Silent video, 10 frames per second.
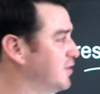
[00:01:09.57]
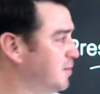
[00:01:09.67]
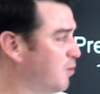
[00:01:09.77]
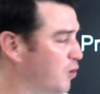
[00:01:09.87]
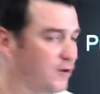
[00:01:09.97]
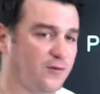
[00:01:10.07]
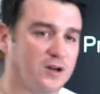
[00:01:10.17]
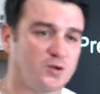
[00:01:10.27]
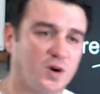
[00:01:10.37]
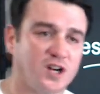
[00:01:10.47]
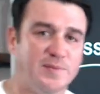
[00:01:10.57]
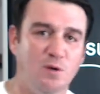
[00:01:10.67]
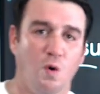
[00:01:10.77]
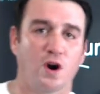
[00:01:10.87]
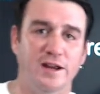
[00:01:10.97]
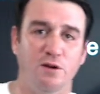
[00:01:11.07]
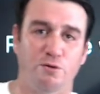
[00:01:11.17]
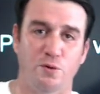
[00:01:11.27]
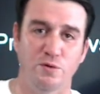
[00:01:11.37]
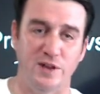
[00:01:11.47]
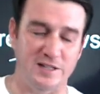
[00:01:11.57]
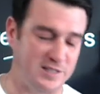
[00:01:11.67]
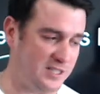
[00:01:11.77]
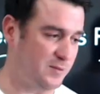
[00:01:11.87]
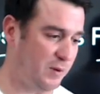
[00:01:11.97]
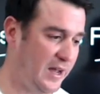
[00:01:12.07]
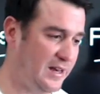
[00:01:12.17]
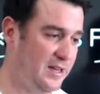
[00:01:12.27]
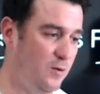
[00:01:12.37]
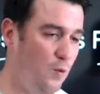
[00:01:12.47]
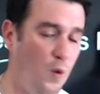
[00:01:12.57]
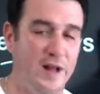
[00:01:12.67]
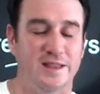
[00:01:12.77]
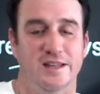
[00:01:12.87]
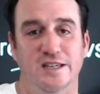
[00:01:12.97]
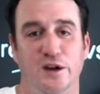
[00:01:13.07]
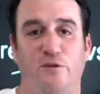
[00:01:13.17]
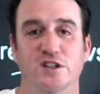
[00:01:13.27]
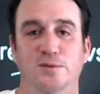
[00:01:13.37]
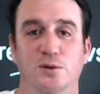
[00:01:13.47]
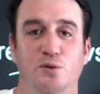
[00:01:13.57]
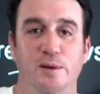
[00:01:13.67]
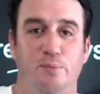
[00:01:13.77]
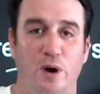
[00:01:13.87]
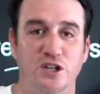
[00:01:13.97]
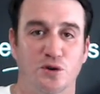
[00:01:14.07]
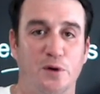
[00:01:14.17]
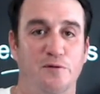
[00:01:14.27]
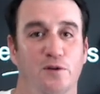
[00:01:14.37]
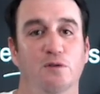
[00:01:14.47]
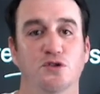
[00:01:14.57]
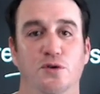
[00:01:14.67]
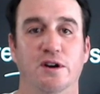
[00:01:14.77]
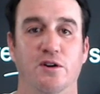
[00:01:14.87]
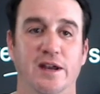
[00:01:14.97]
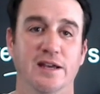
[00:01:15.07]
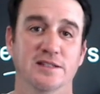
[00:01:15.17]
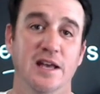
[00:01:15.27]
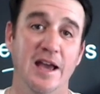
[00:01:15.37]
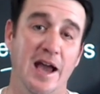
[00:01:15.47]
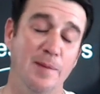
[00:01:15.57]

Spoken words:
on the board. First, we're going to be working through this, explaining what the difference between pressure and flow triggering is.